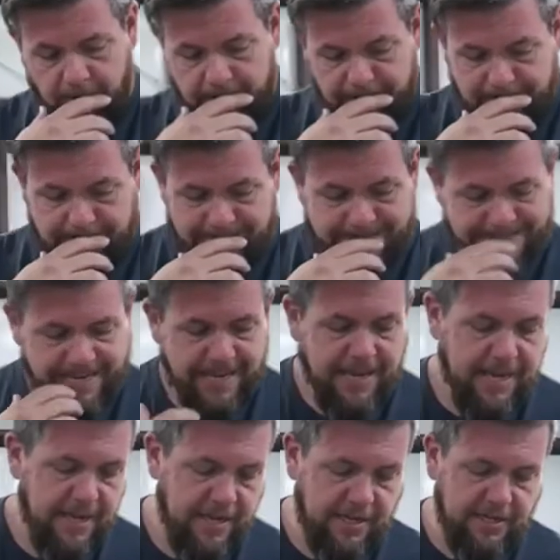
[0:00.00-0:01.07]
wearing this.
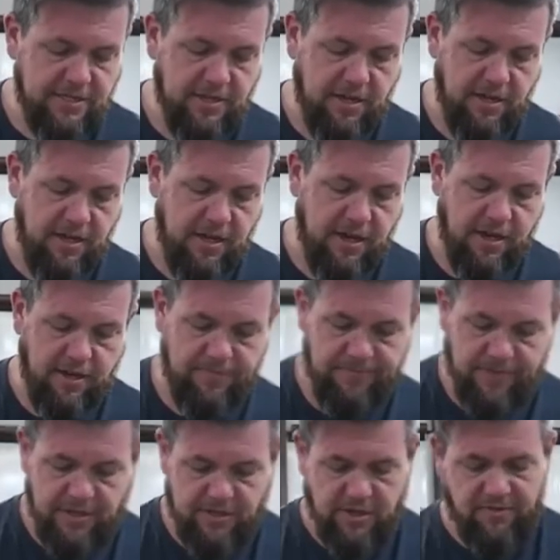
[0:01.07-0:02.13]
He's gonna
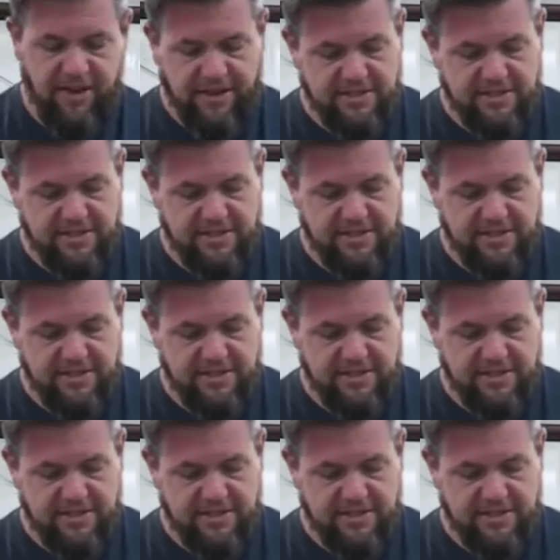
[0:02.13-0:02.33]
have